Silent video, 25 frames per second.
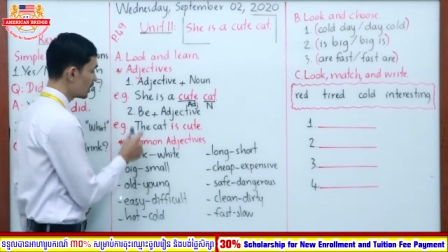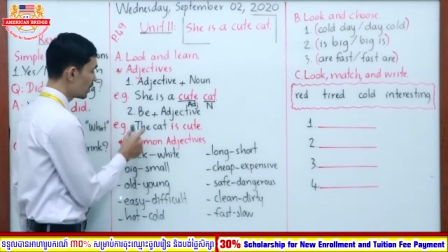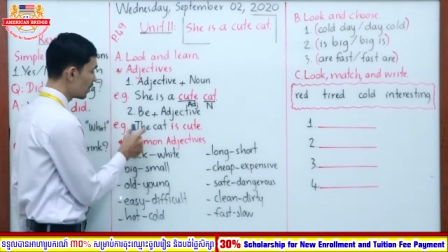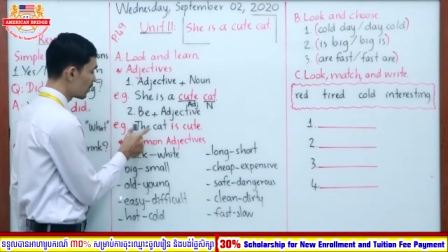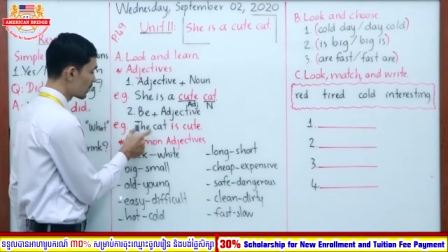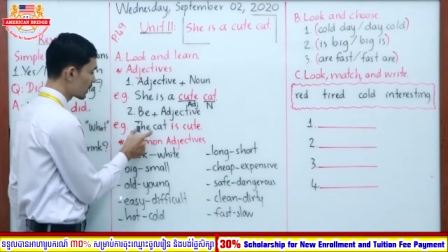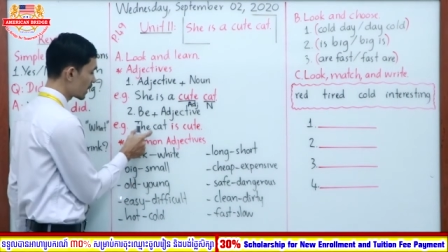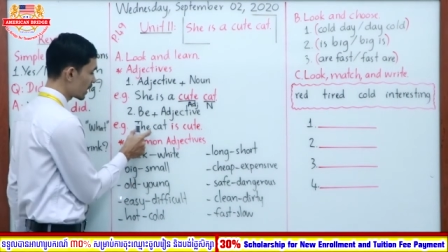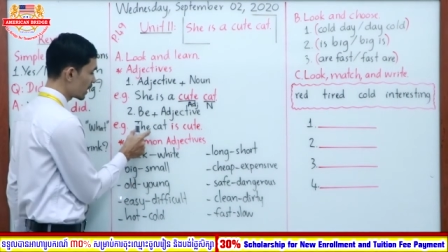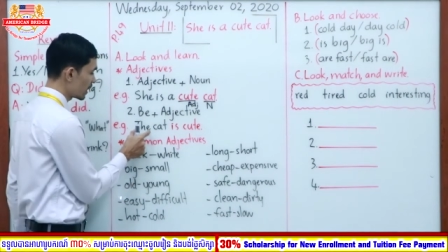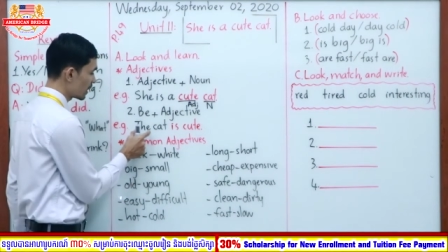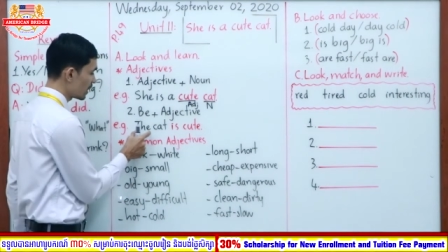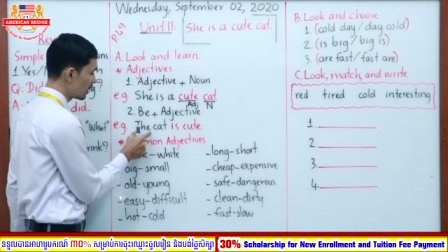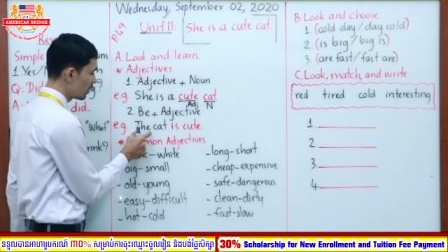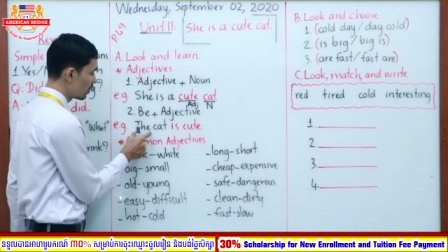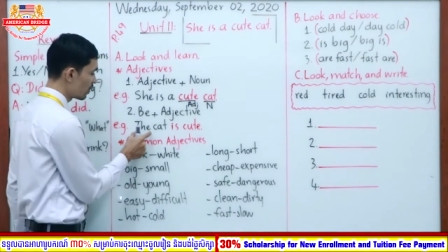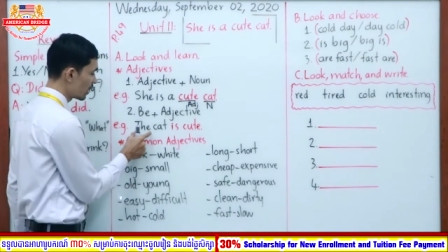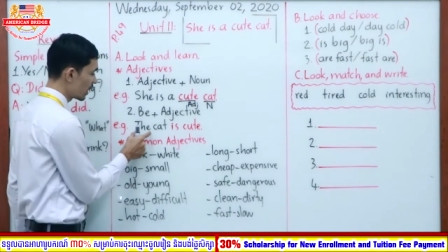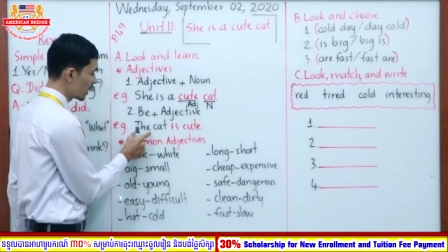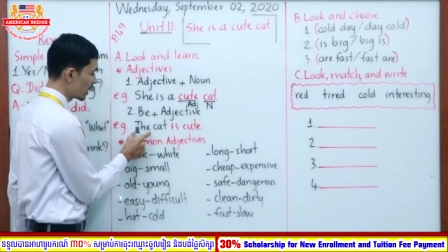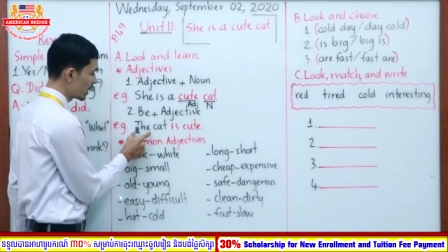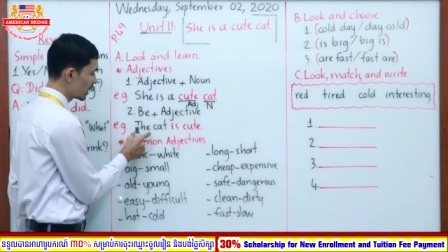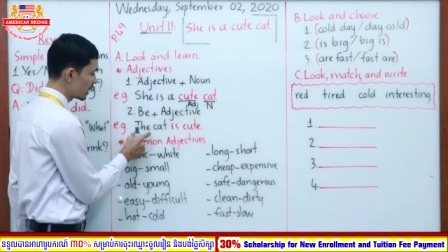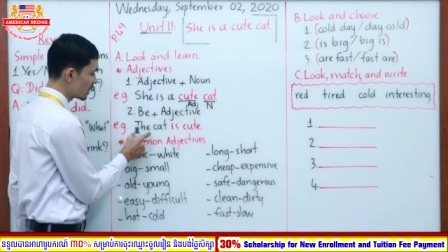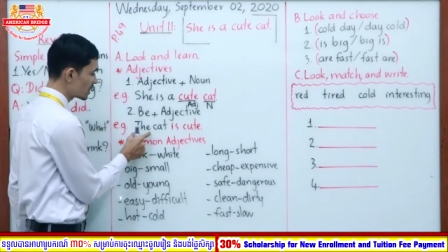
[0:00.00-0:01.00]
Okay, look
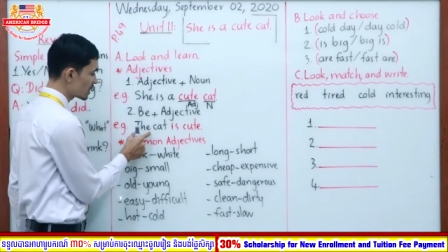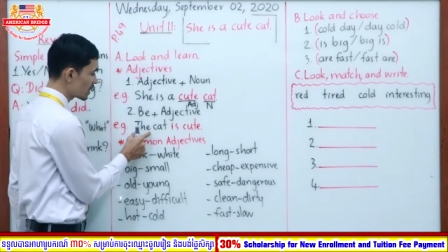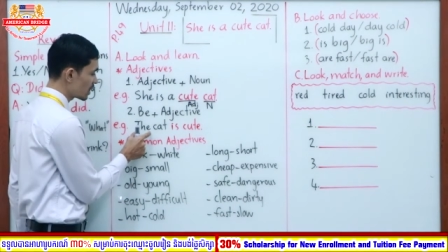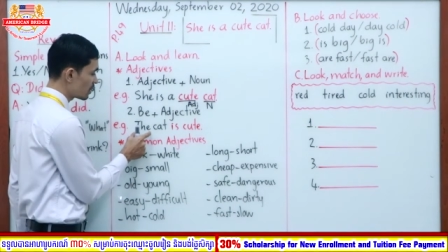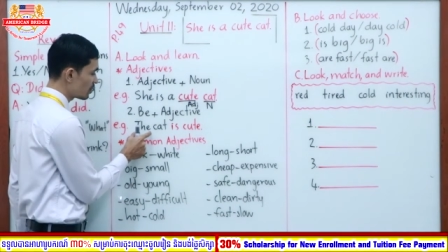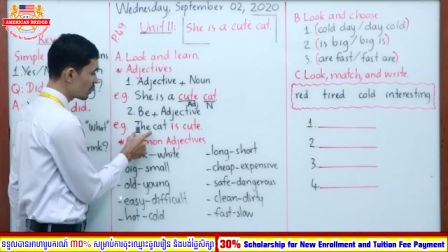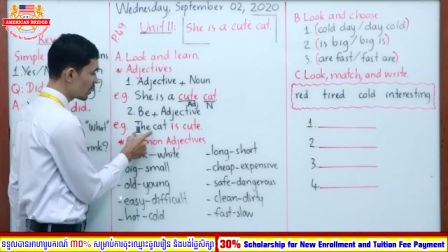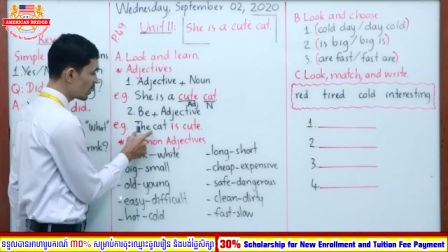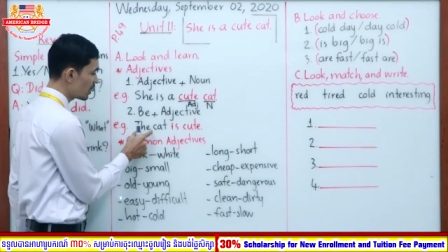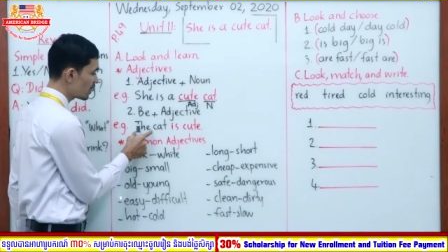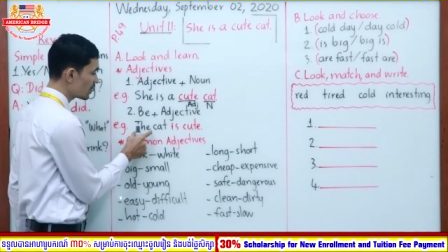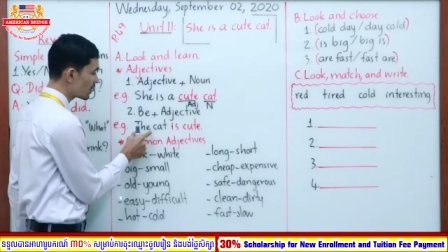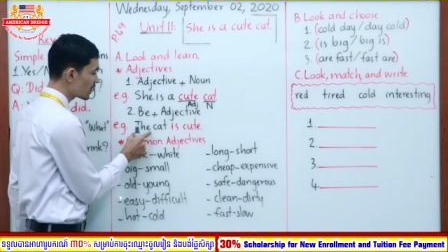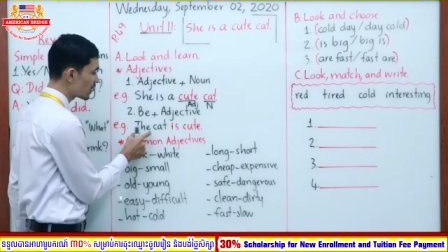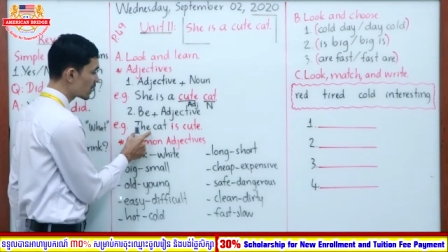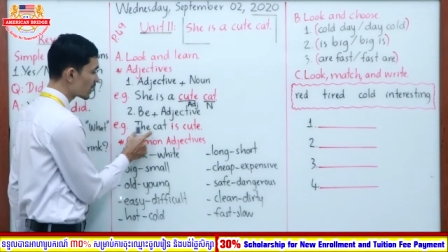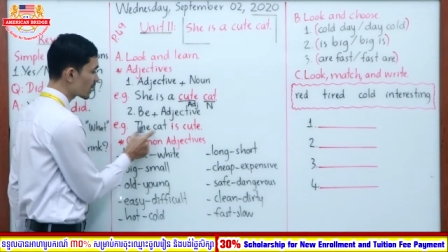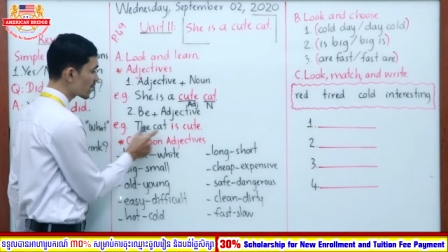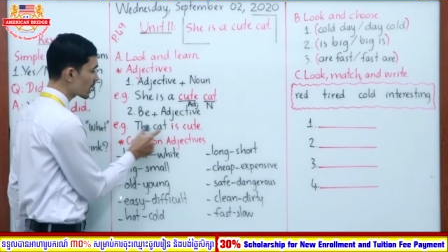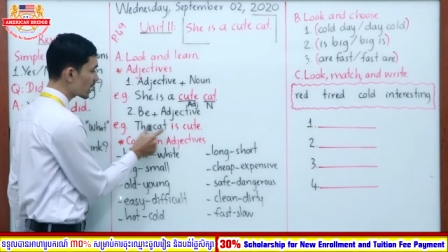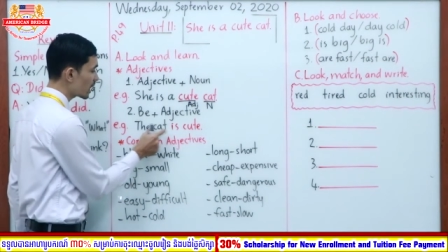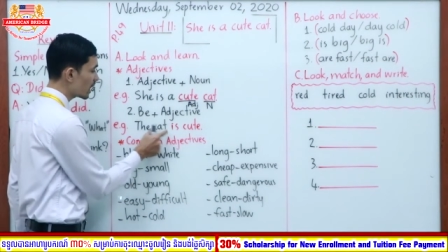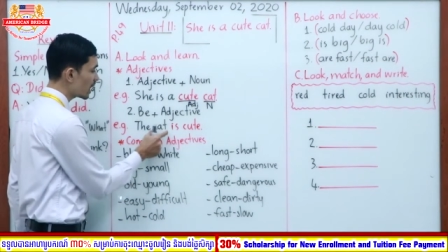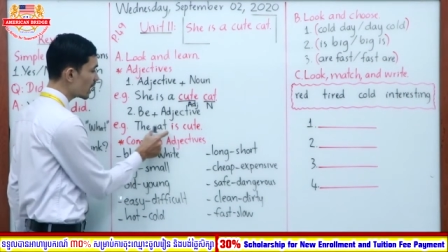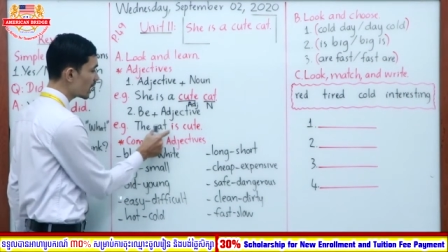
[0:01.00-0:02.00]
at the example. The
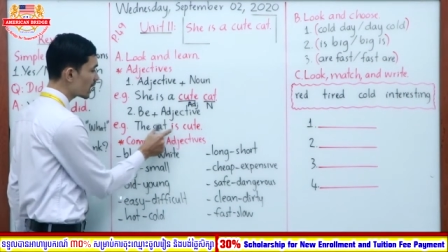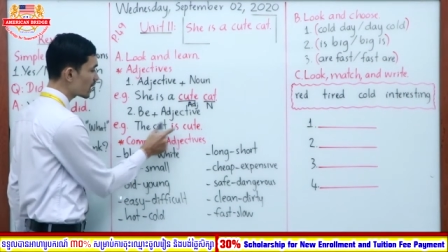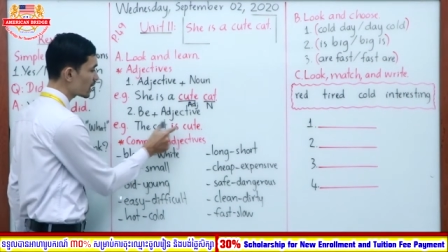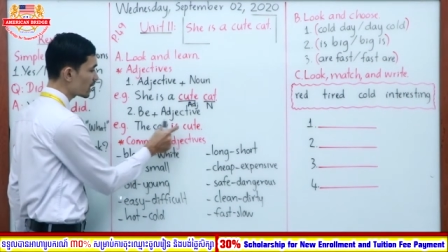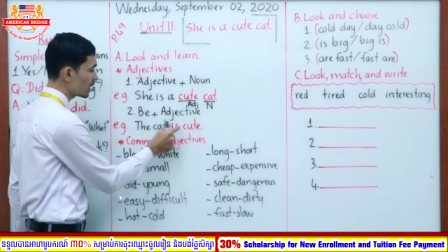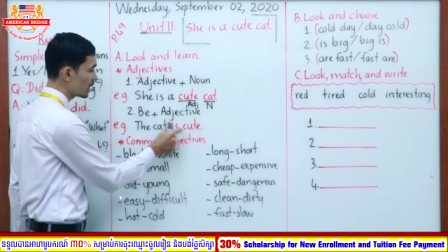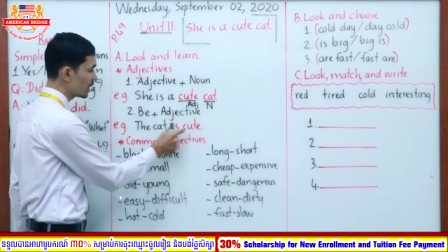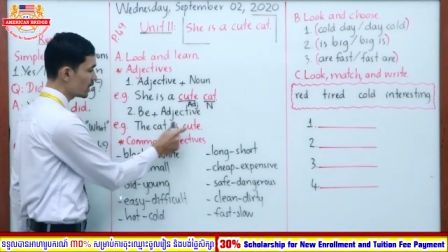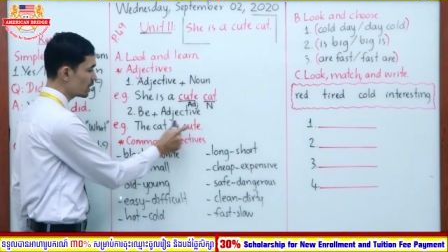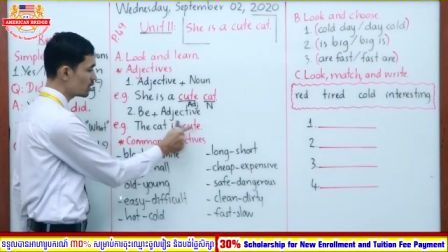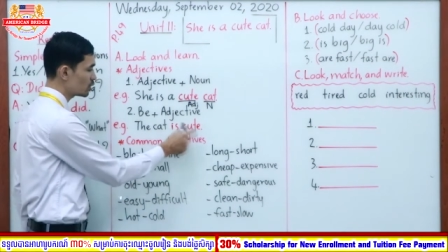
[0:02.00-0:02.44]
cat is